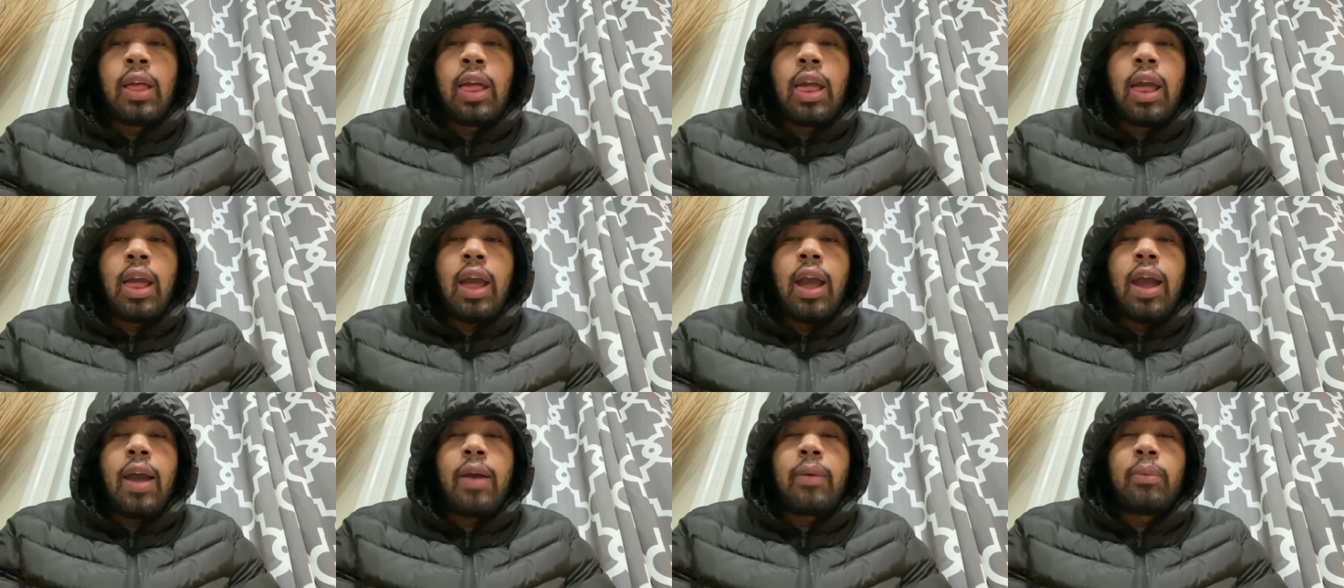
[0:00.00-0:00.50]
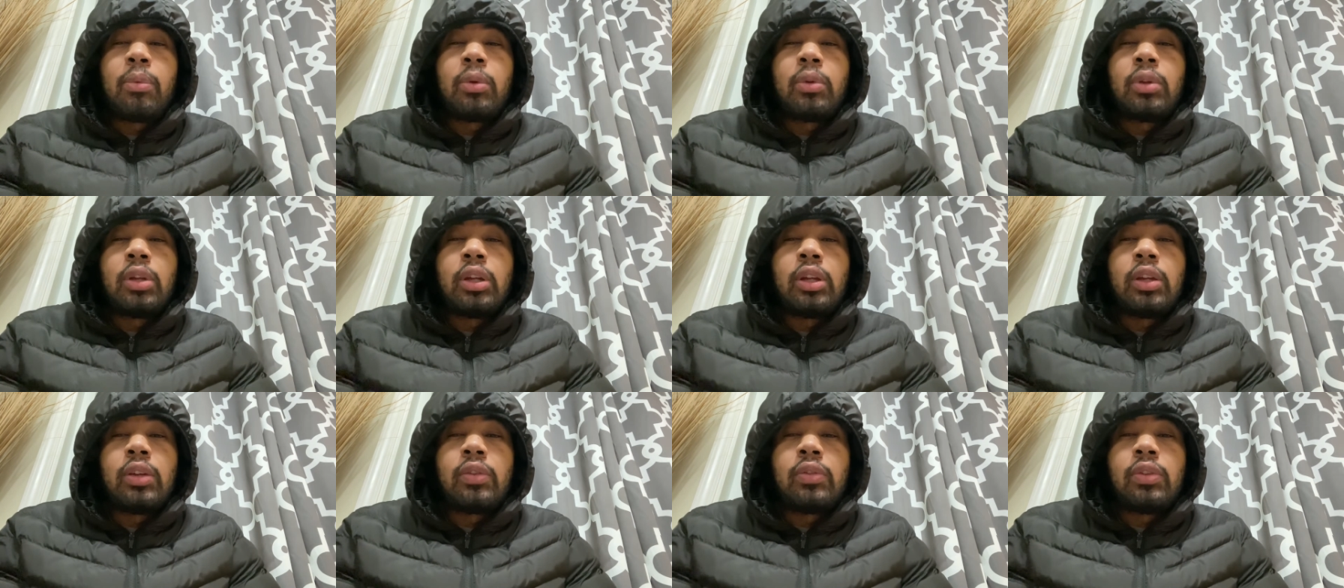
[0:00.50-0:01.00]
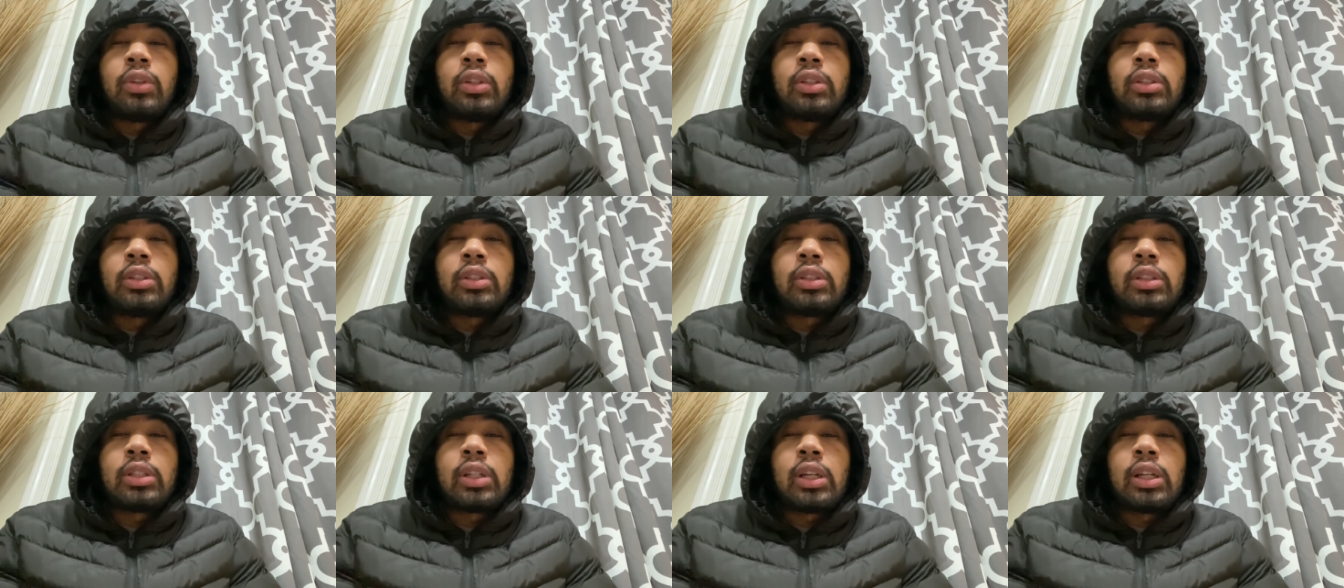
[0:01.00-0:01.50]
I believe he
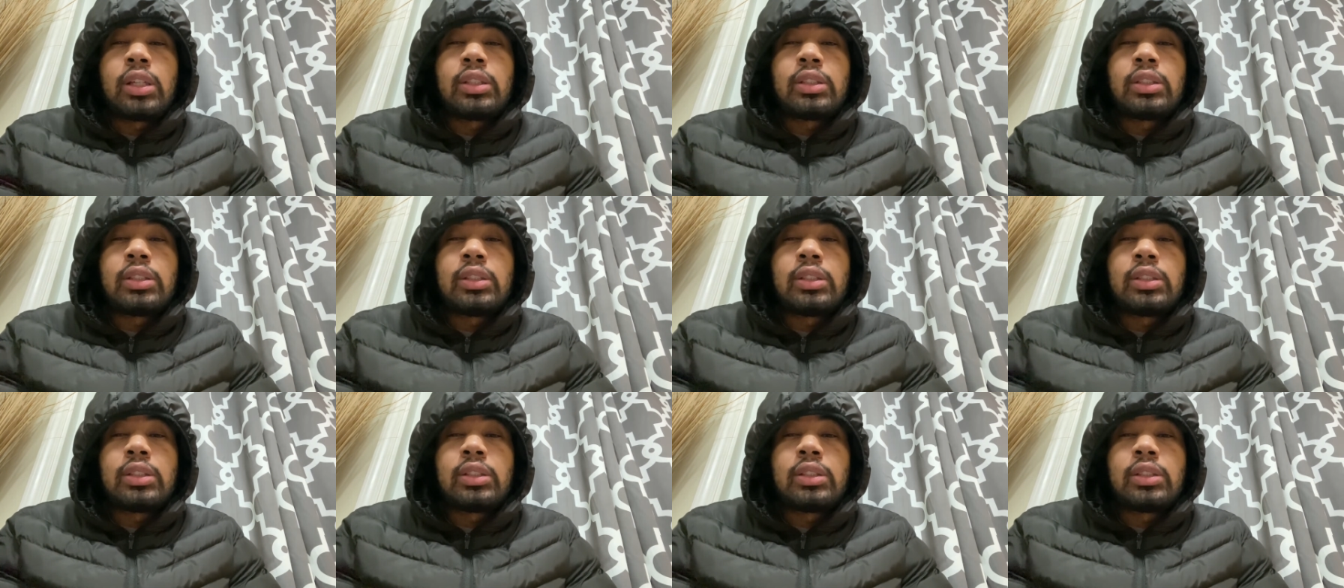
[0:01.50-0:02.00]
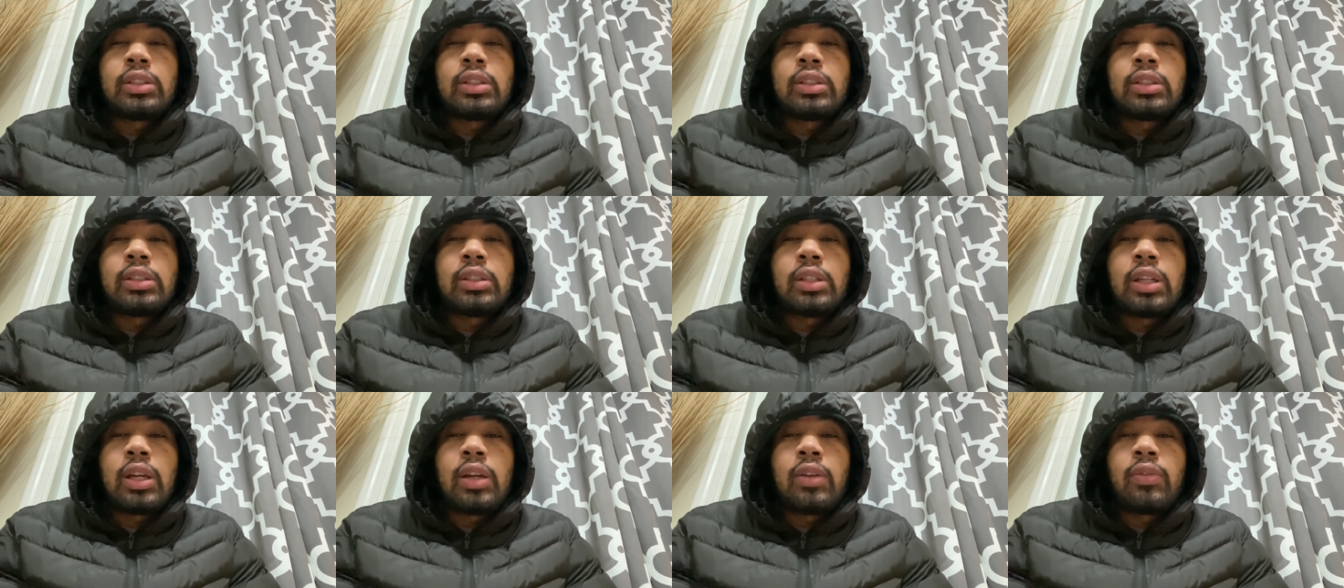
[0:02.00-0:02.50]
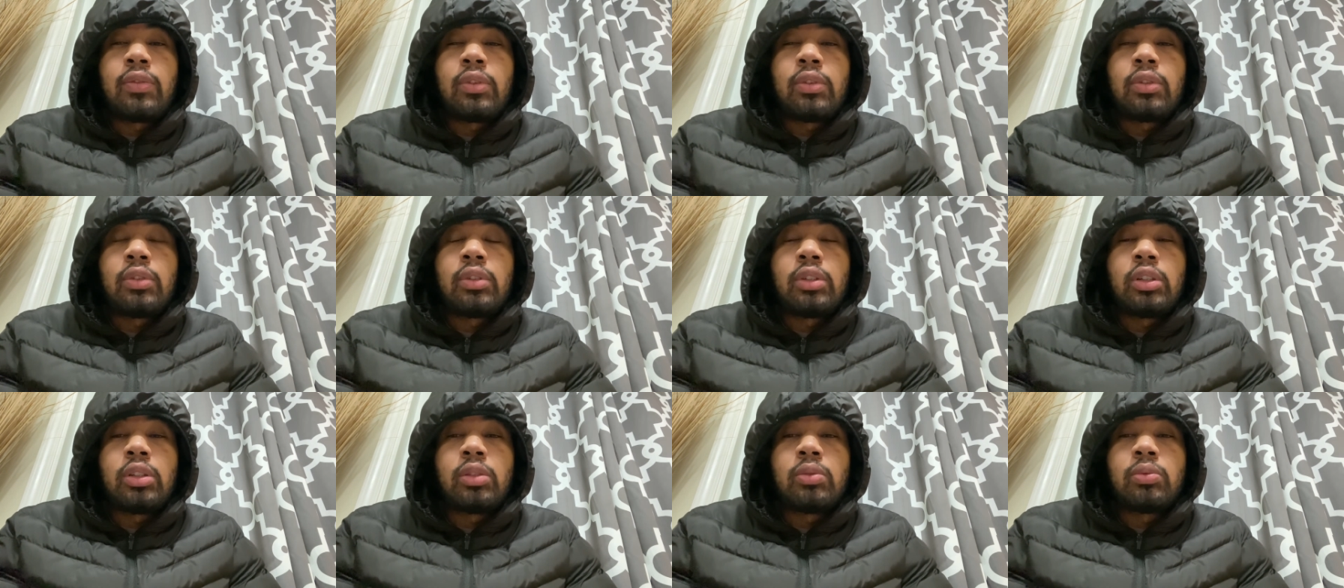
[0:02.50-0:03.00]
shot
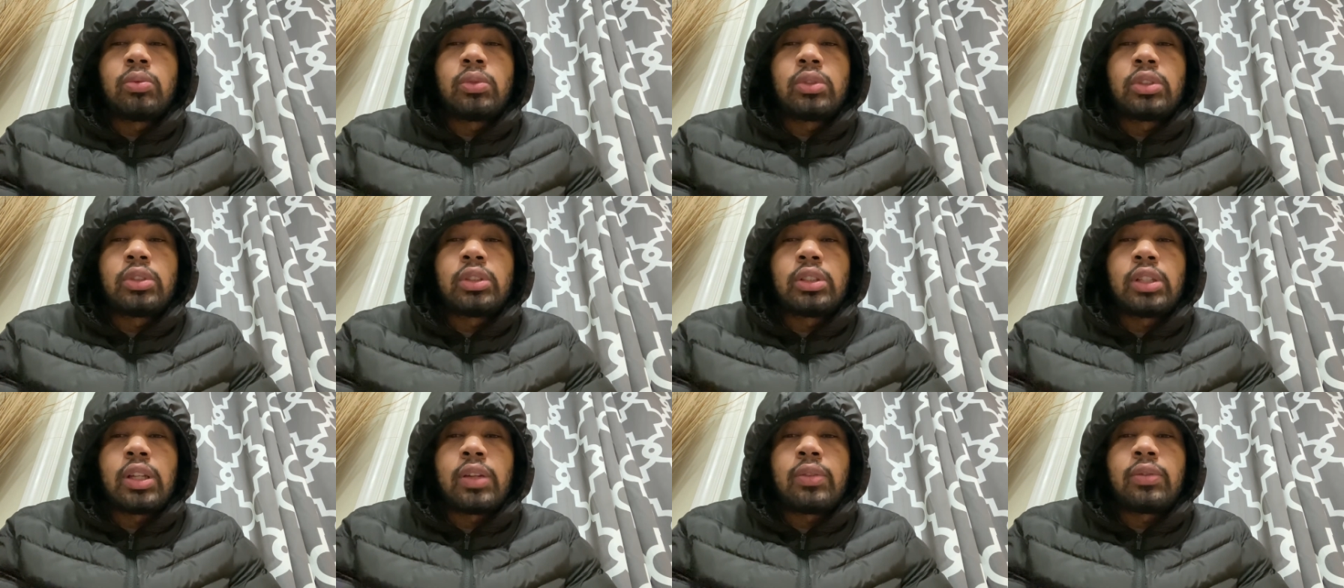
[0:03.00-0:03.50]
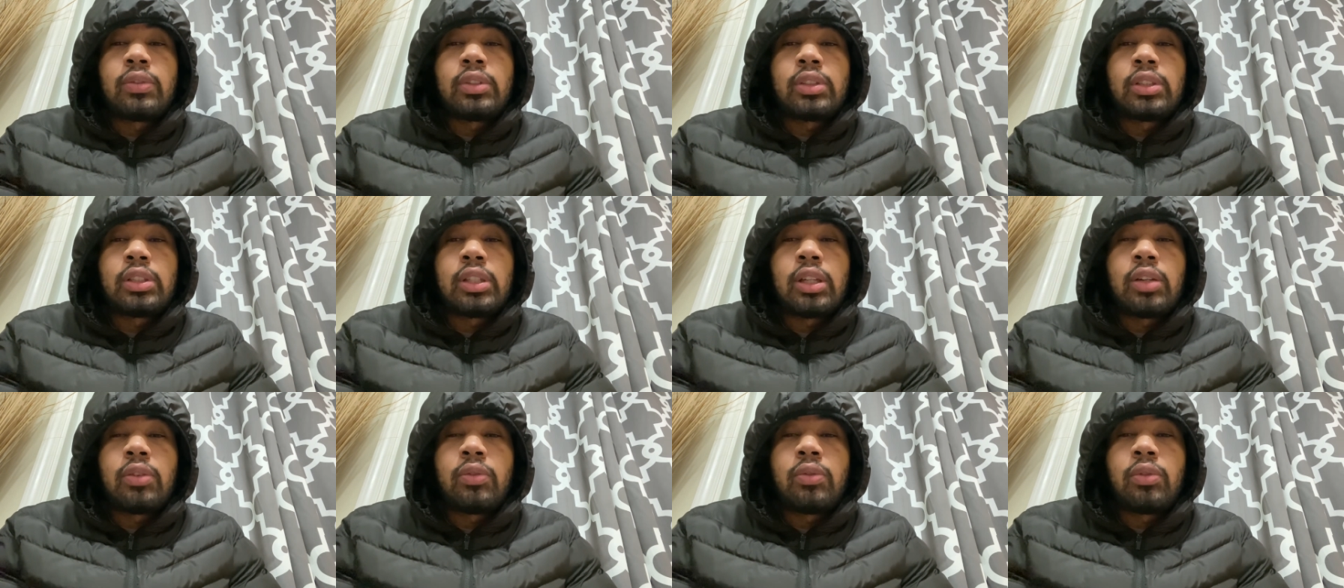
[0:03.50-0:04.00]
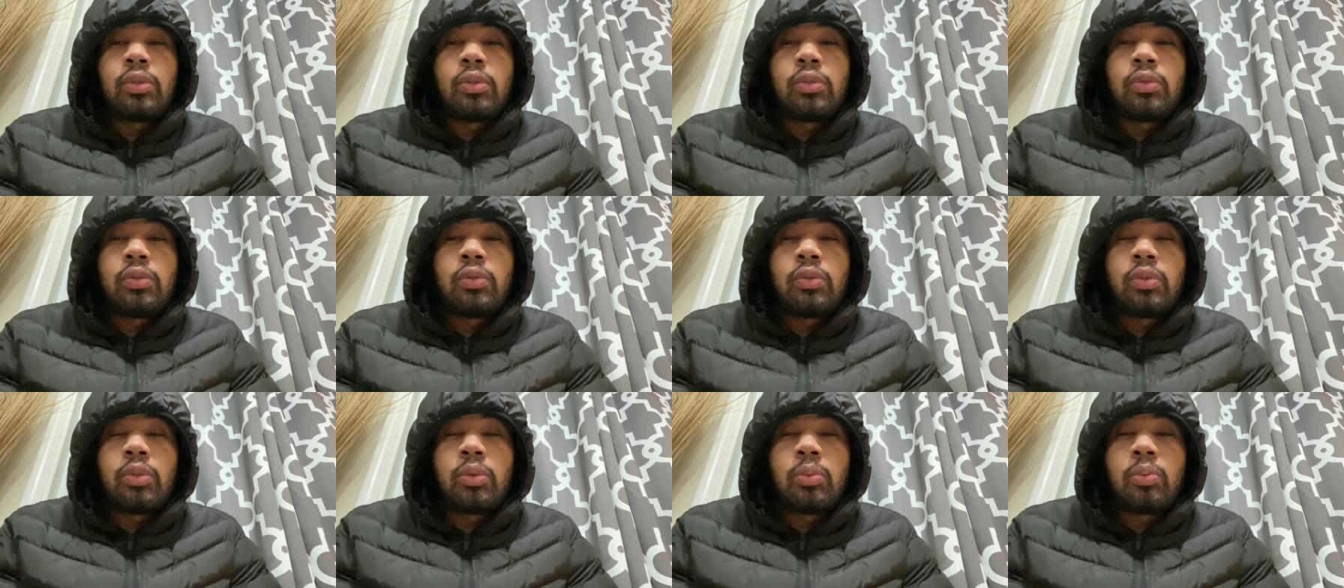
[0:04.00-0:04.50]
seven. He was seven seven
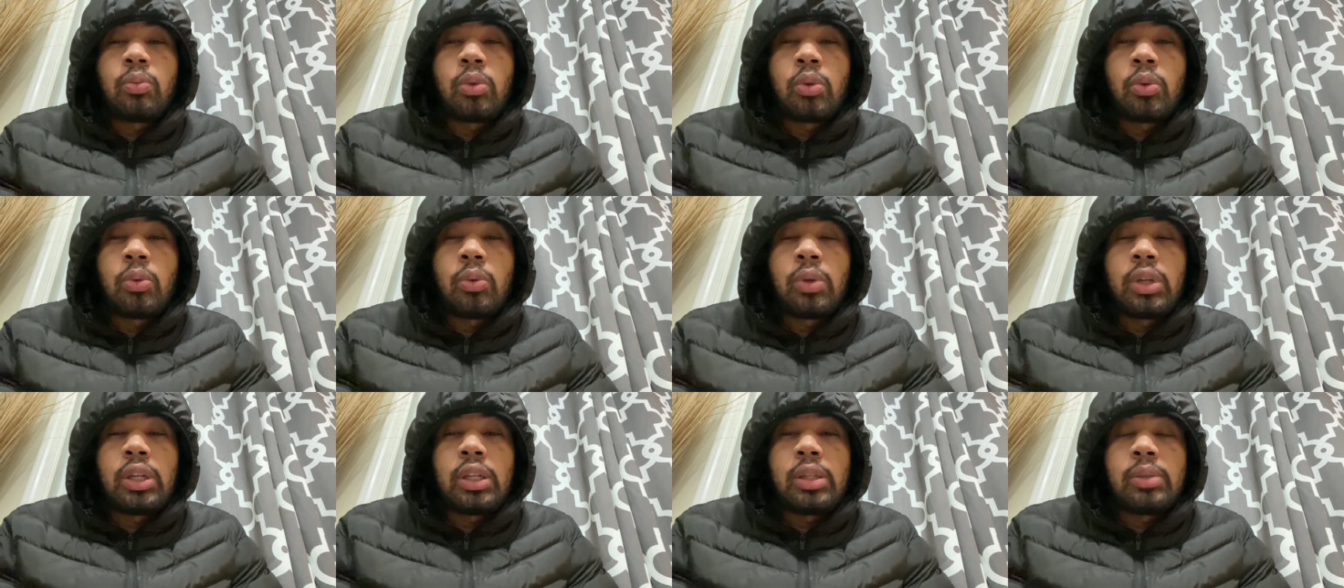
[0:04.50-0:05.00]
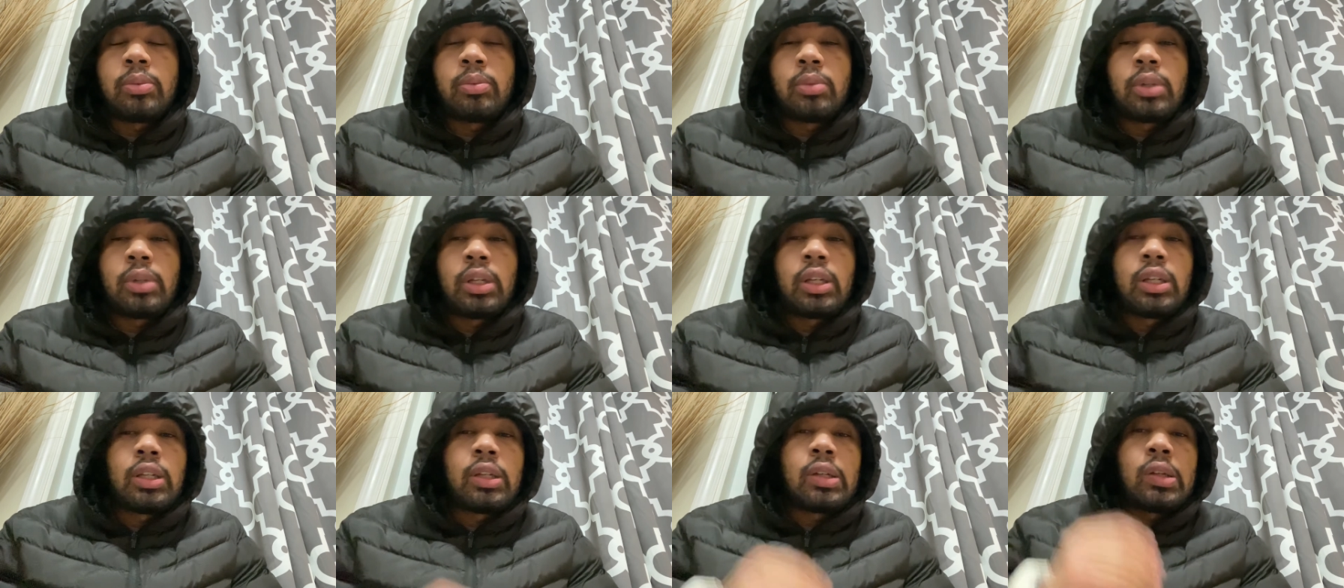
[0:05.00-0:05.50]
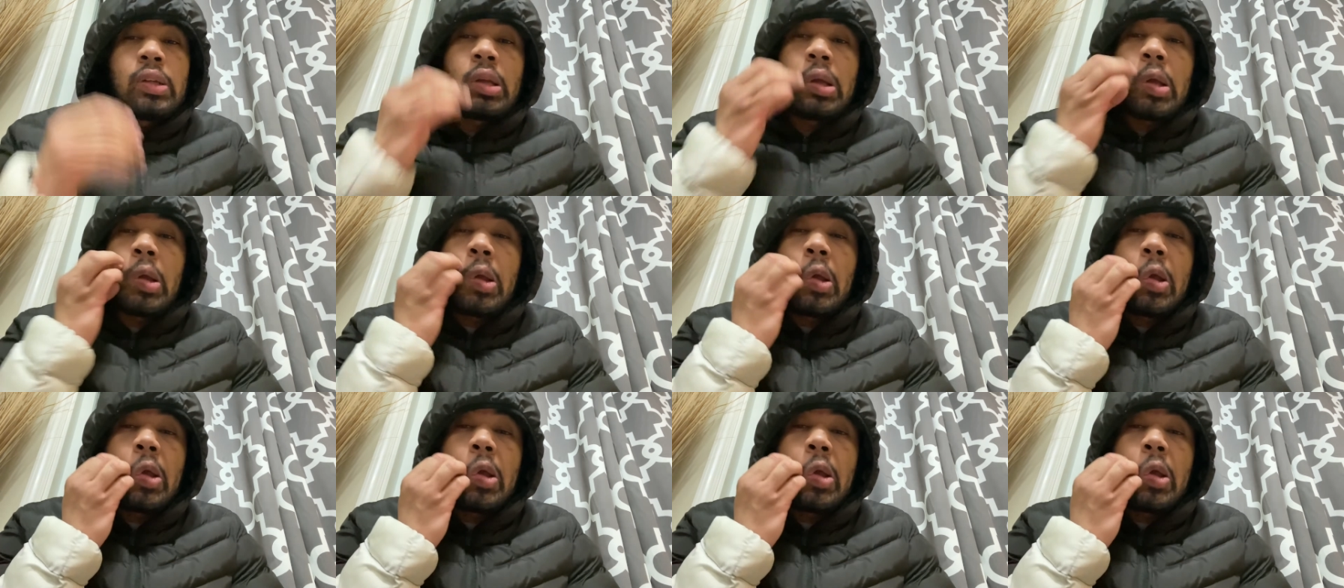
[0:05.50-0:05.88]
from three, man.